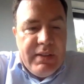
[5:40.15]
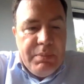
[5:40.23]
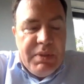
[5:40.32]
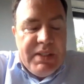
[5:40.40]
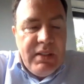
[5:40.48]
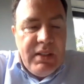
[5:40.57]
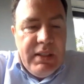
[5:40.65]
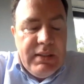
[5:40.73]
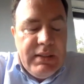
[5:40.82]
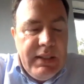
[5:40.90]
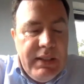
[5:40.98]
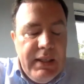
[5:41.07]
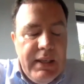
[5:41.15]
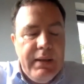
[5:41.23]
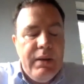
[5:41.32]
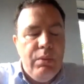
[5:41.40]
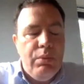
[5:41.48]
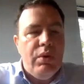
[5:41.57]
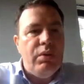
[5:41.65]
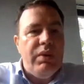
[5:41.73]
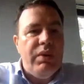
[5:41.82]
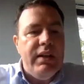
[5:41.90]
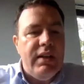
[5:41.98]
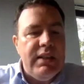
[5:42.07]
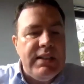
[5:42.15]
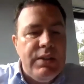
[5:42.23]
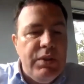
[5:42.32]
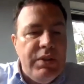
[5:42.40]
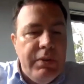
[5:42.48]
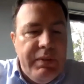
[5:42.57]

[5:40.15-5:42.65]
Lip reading: and we signed a worldwide non-exclusive